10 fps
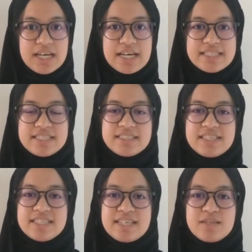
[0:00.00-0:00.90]
until
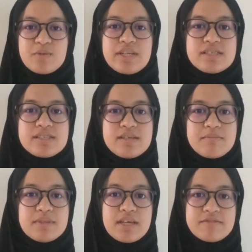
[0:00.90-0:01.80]
they change what is
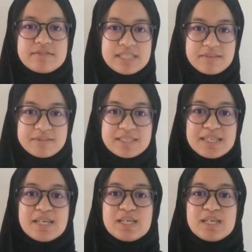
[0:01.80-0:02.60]
in themselves.